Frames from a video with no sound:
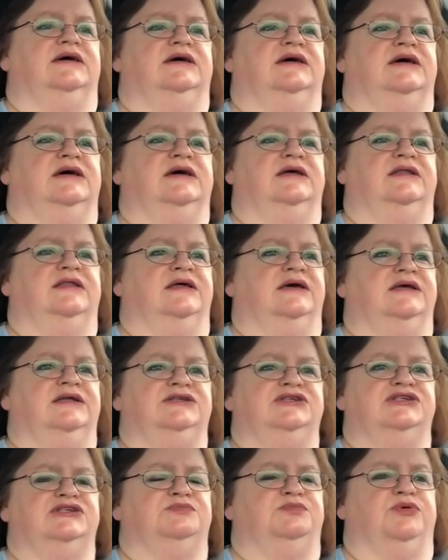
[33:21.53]
yeah, that
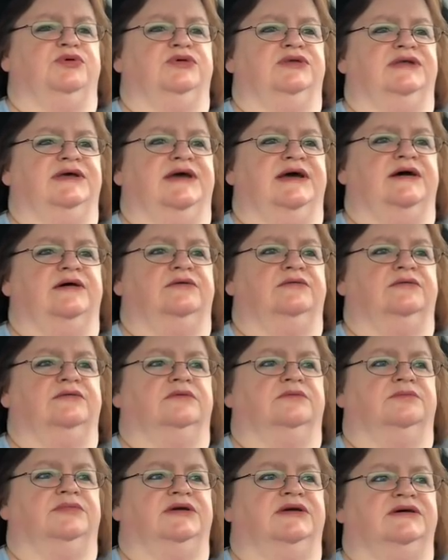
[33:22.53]
it just broke
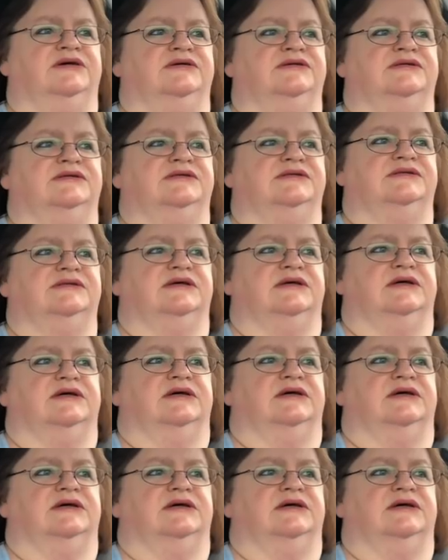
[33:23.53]
down because